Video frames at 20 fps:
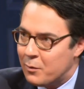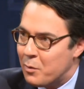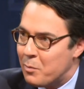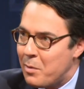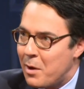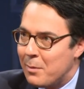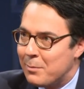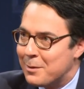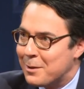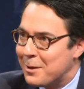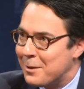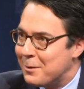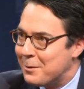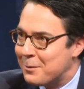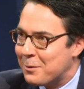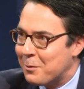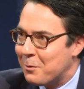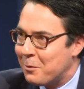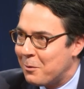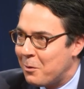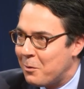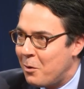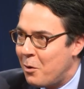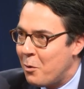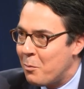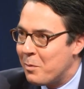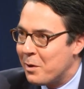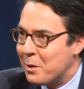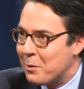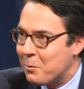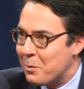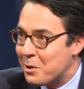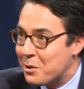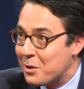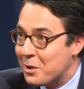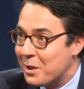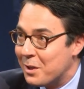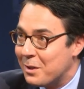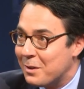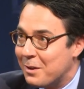of Republicans are hoping,
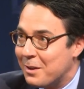wishing,